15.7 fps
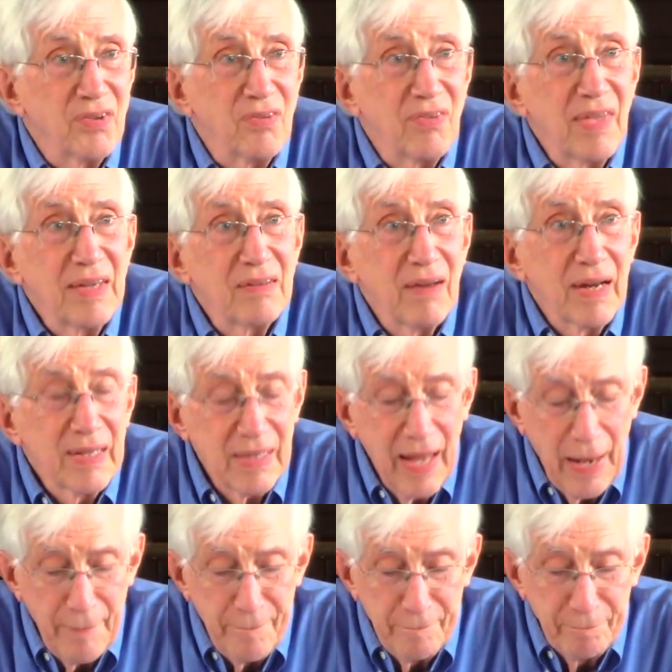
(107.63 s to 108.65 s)
and things like
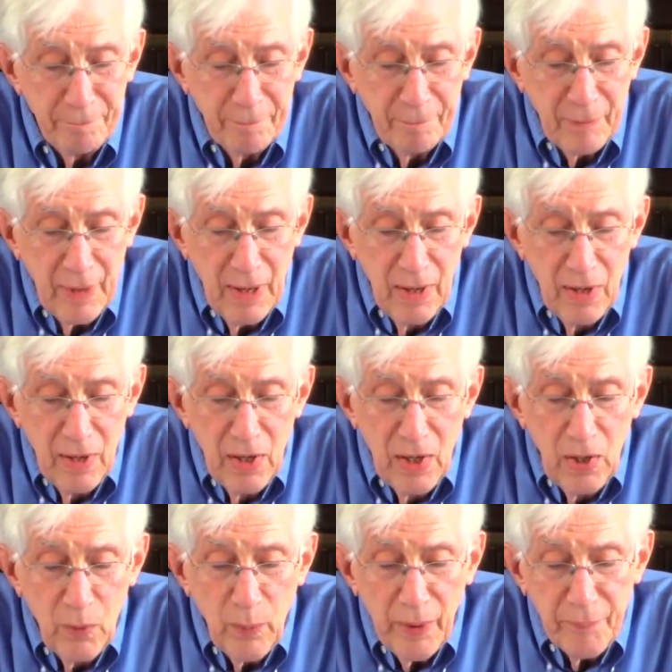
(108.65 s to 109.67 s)
that.
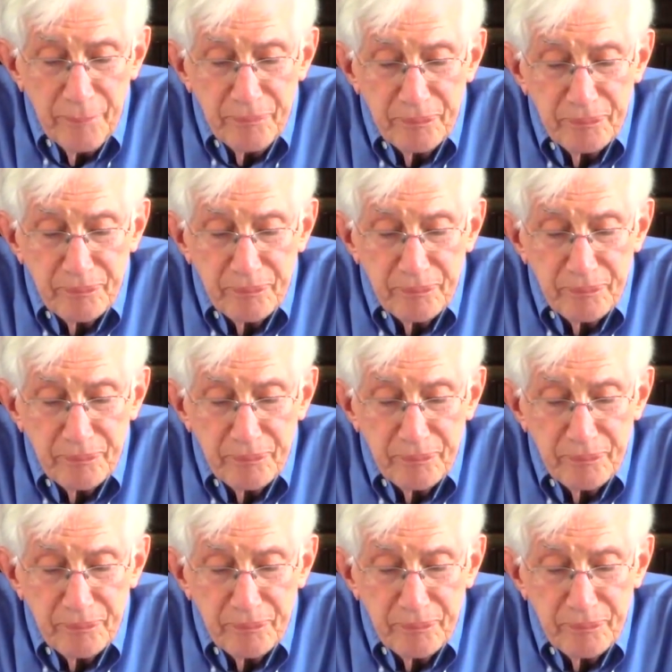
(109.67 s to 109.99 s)
Well,